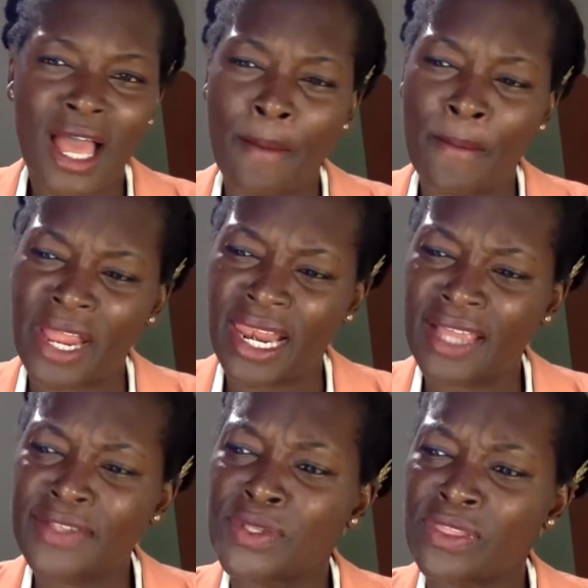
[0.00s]
But I
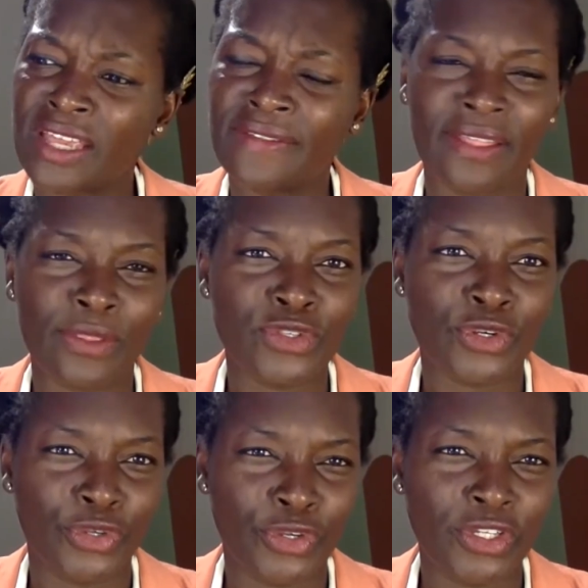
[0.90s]
like to think that those
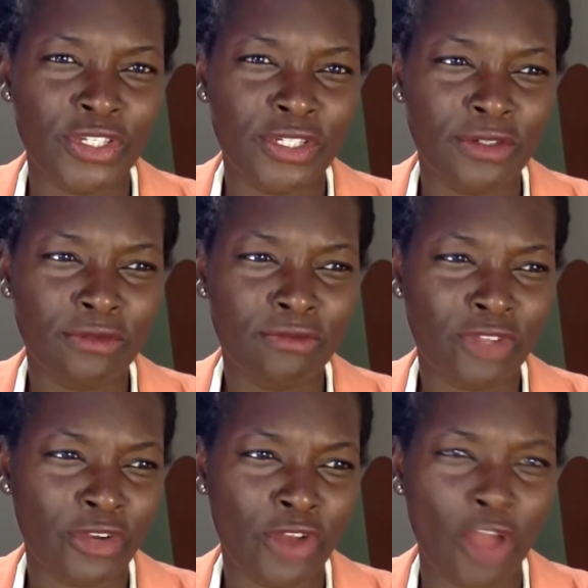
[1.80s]
are good.
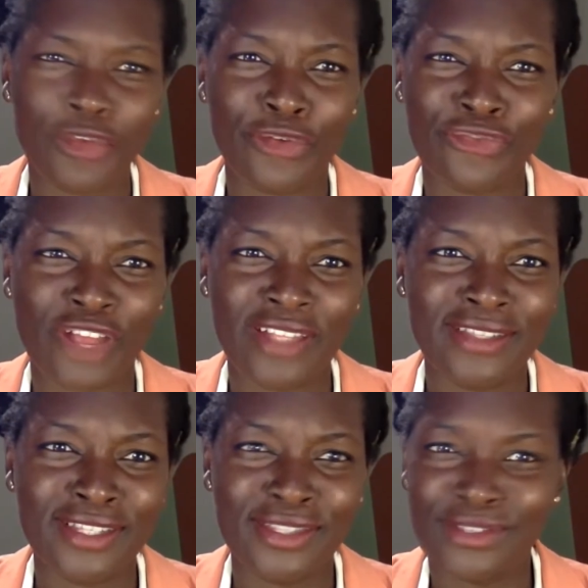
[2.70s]
They're not your
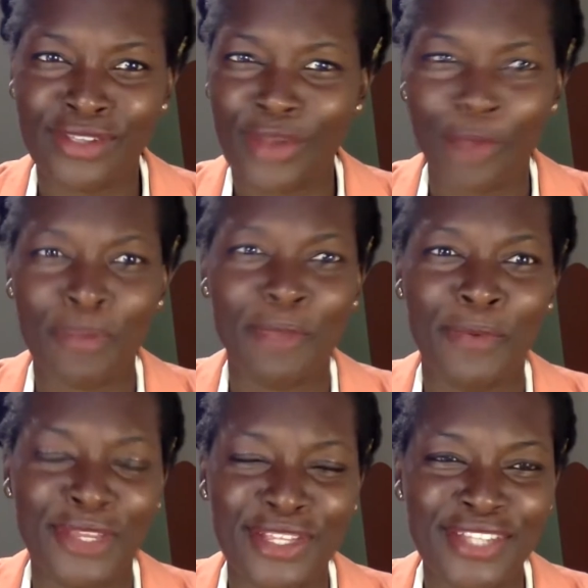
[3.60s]
friends. They're not
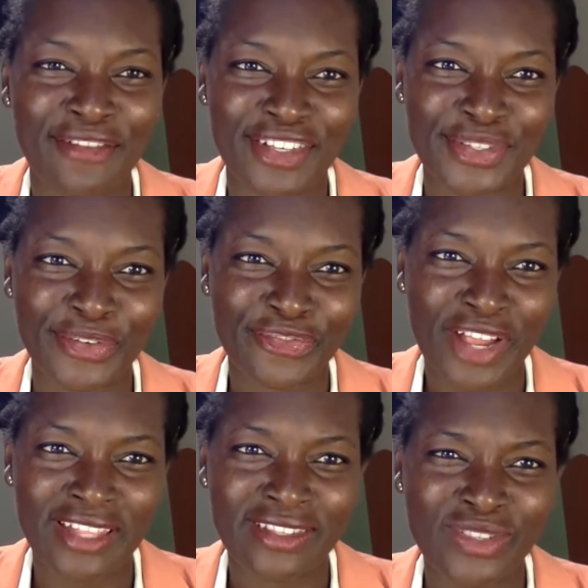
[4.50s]
people you need to have as your
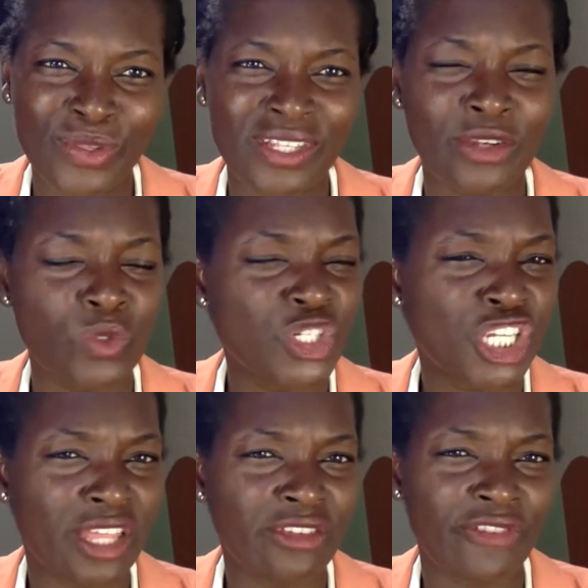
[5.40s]
friends. Those that don't
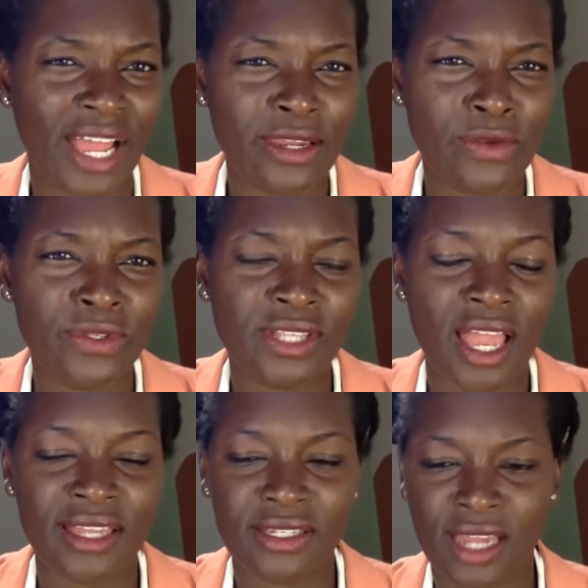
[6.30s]
share the values
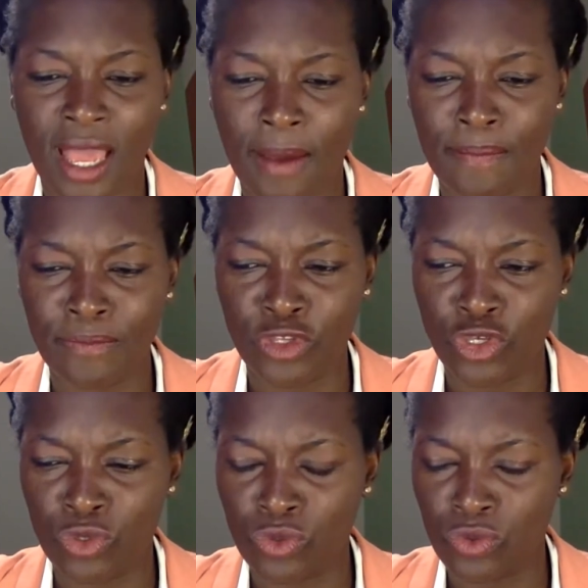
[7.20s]
that
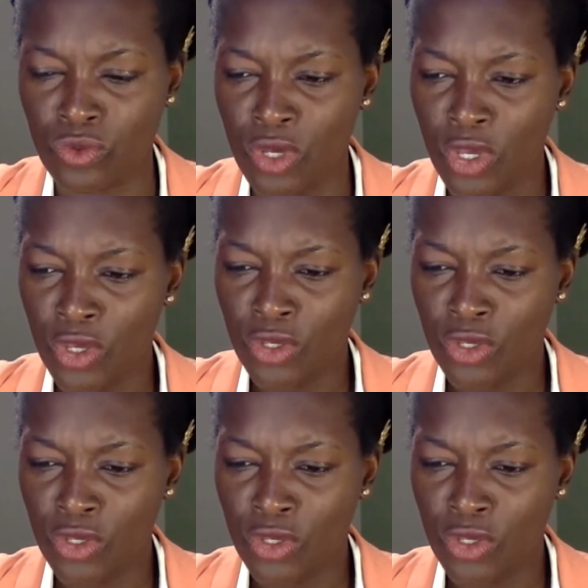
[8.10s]
you